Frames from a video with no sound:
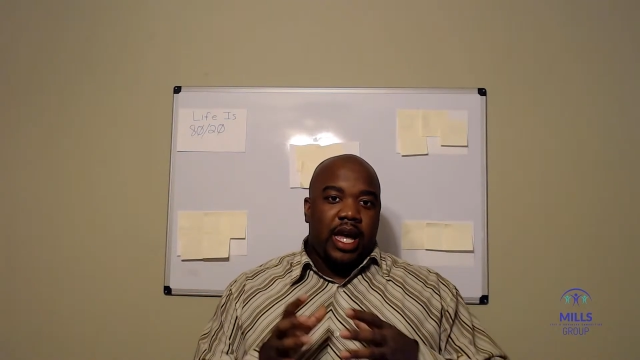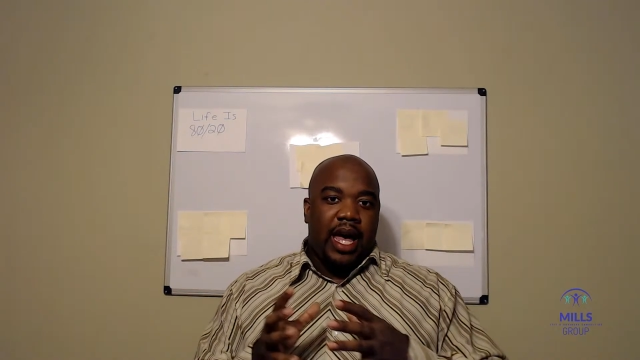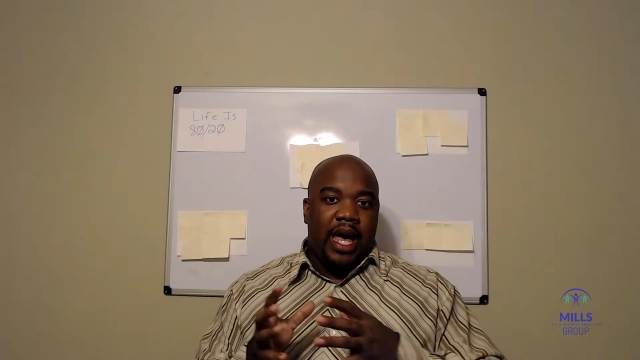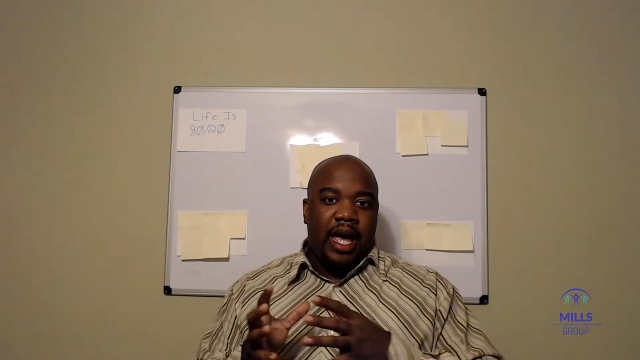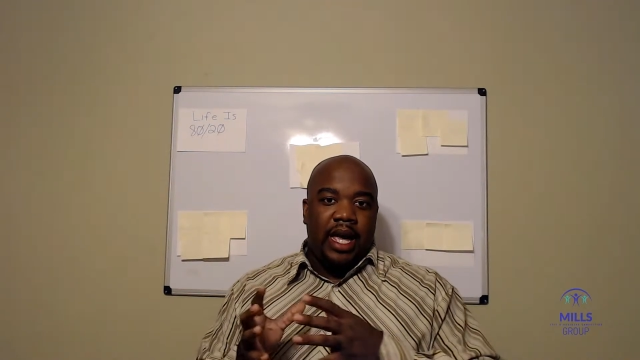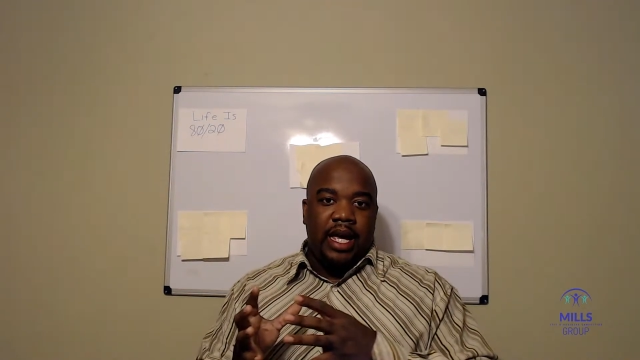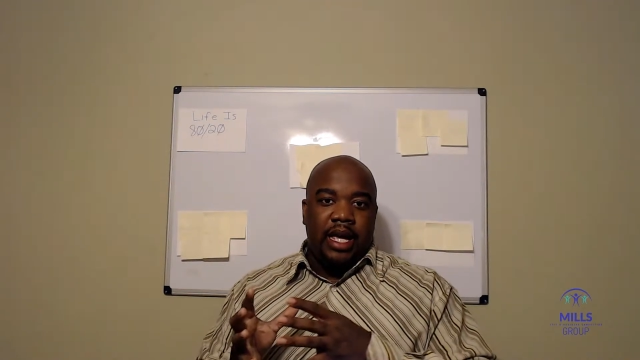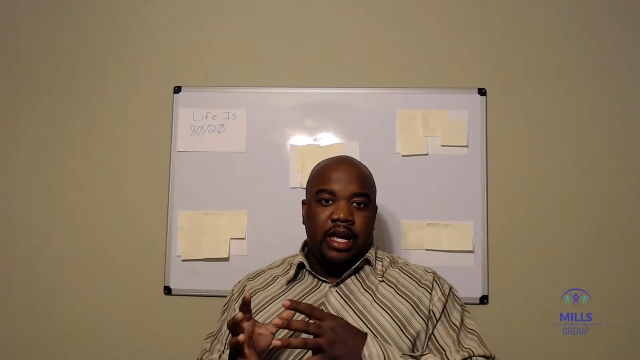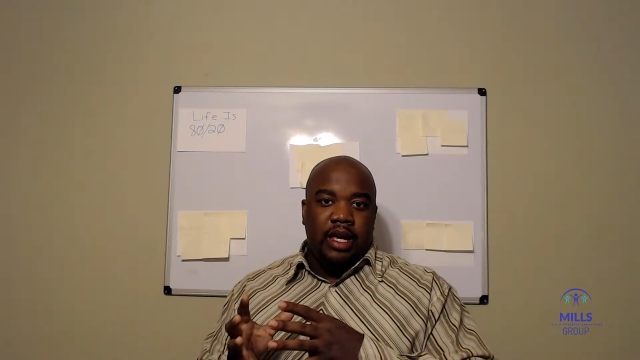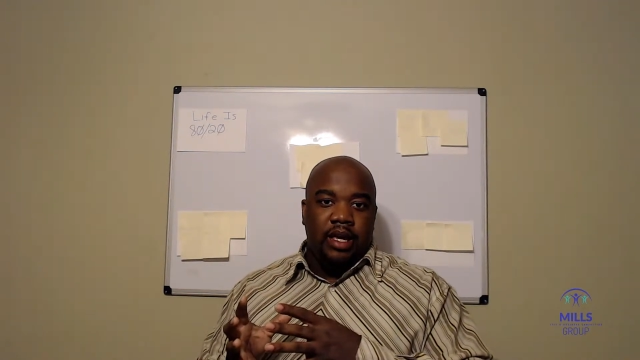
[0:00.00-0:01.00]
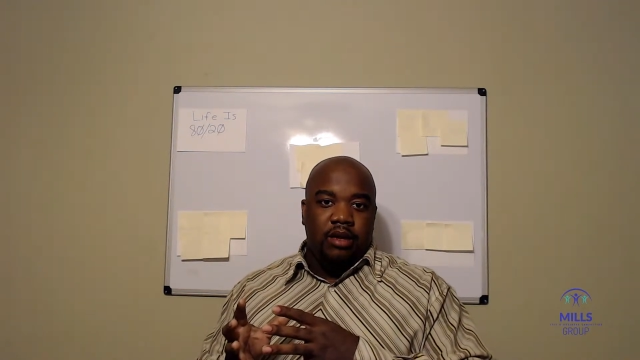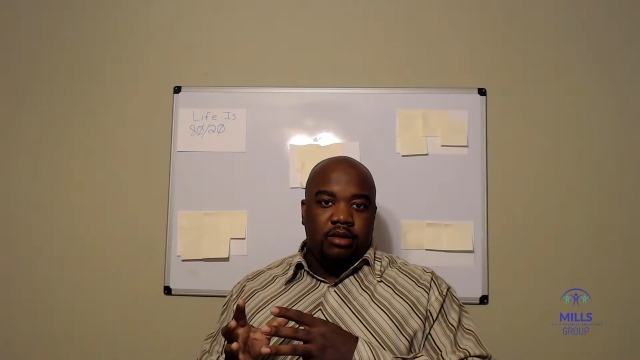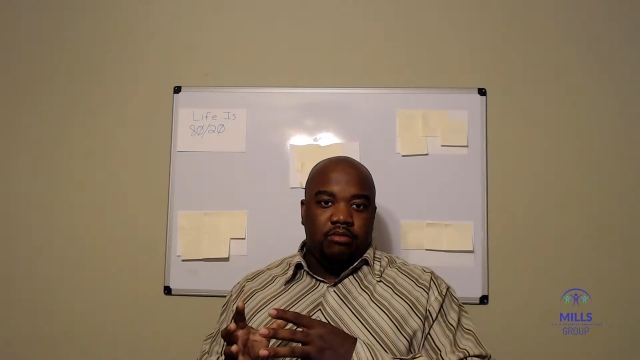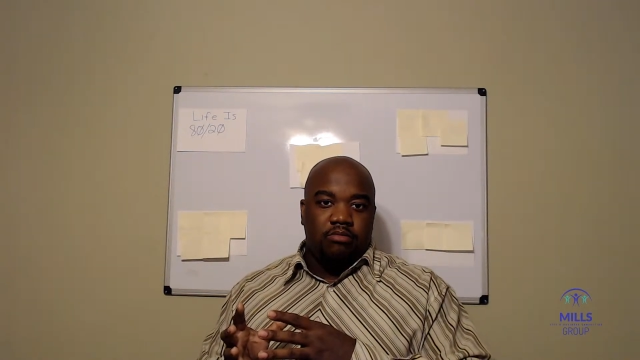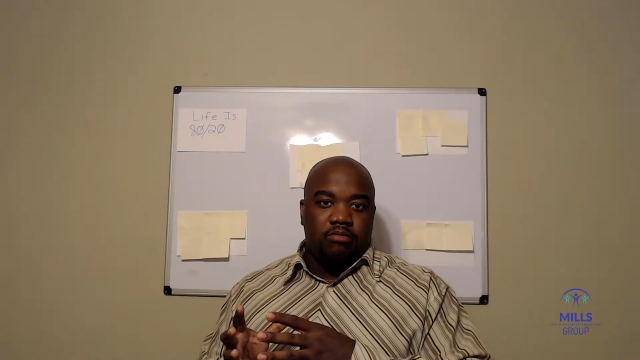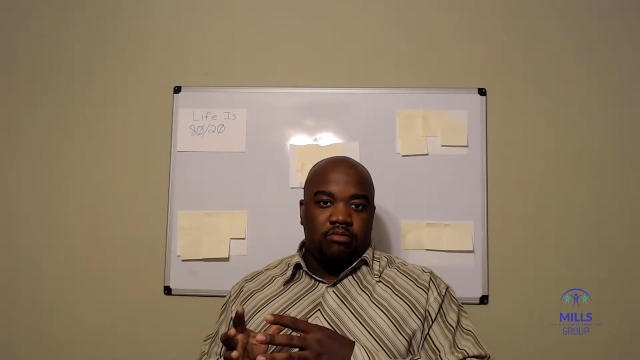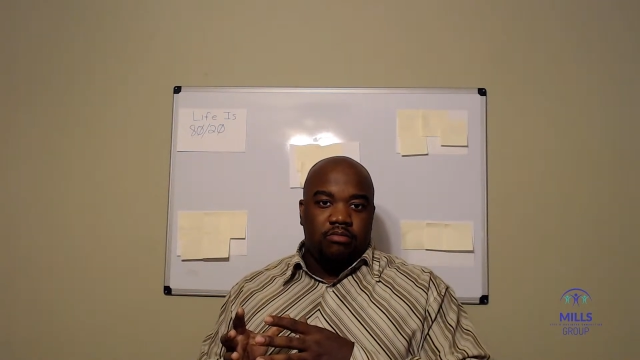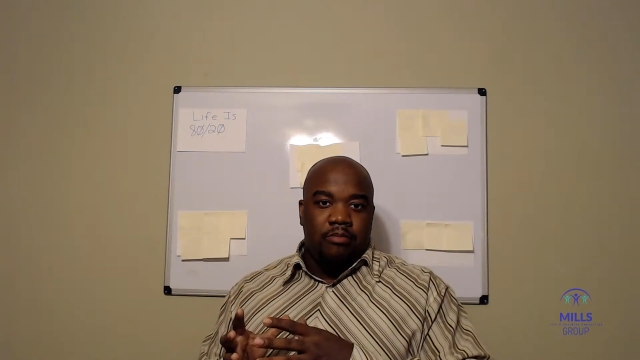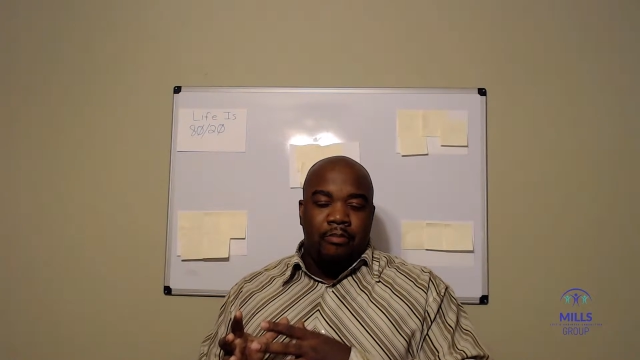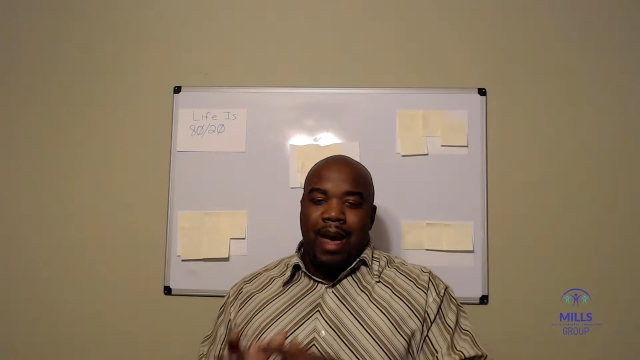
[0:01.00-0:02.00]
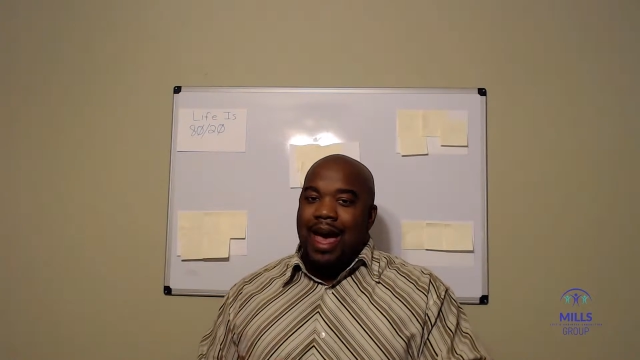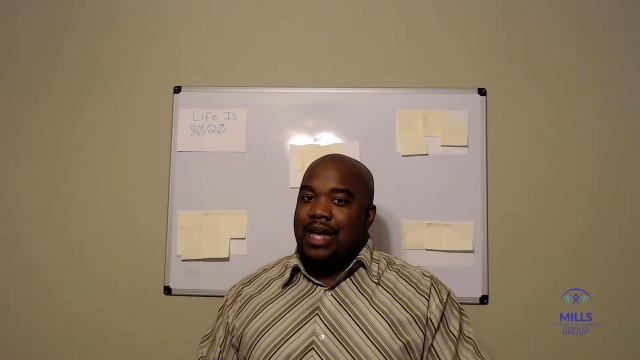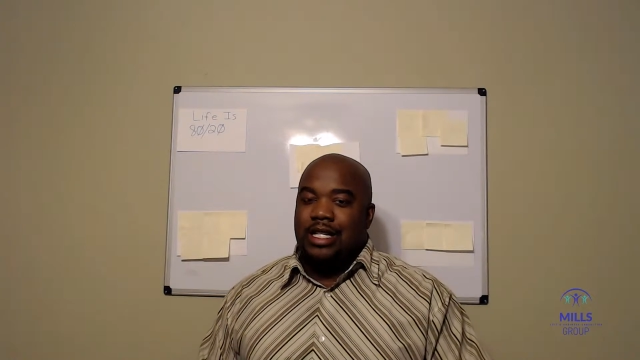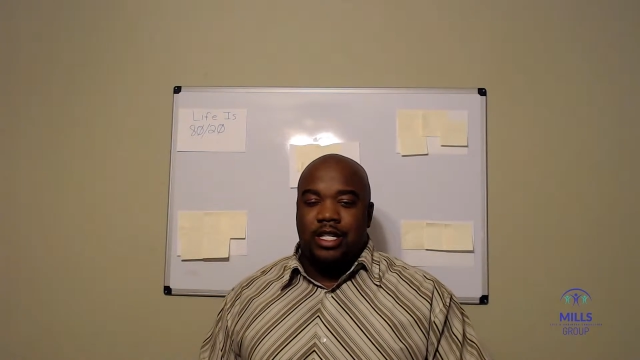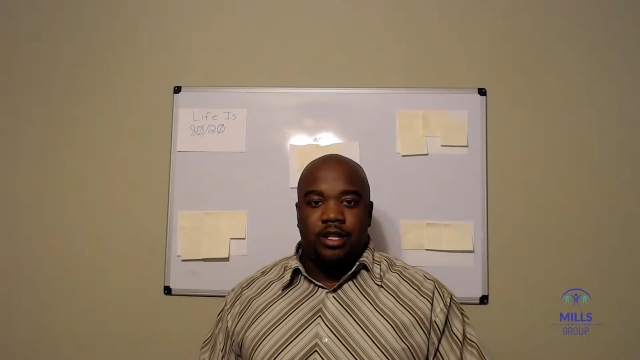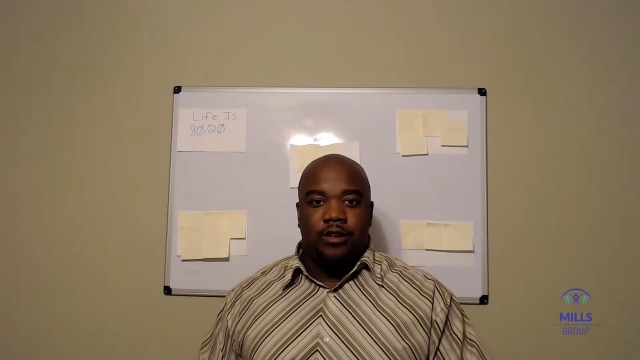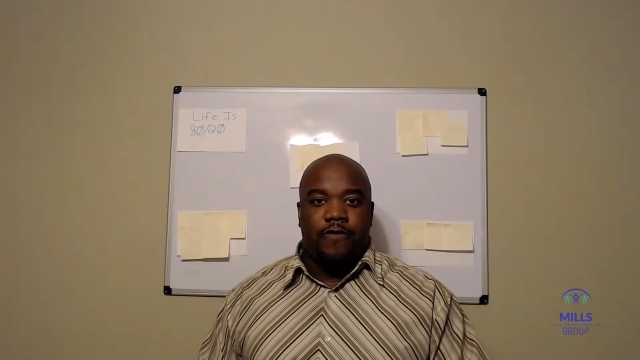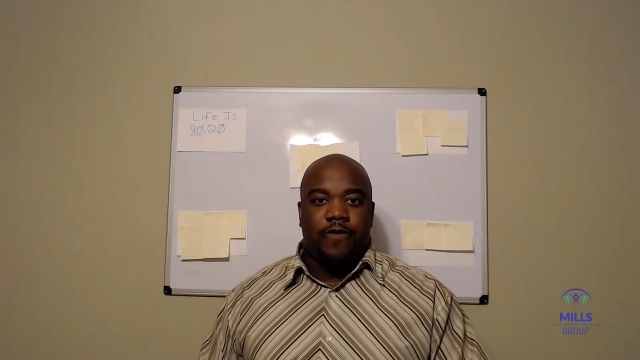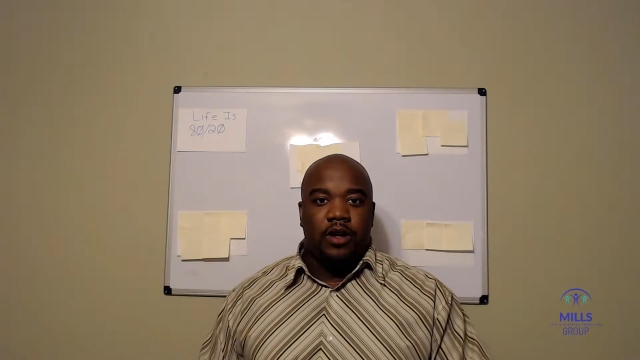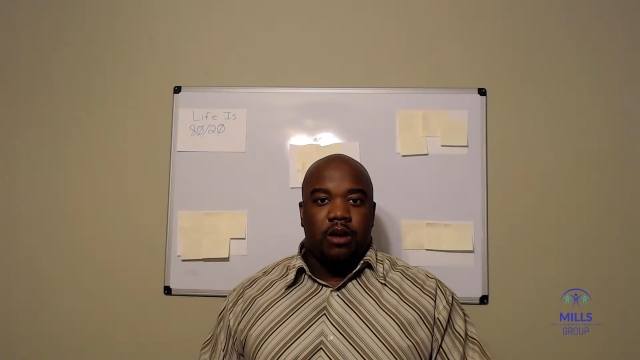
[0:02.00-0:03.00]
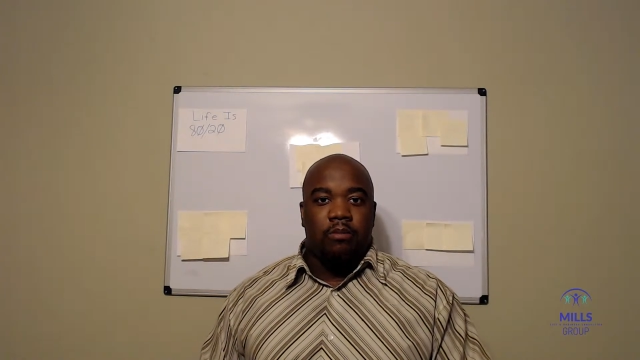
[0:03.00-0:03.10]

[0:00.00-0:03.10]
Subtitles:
a massive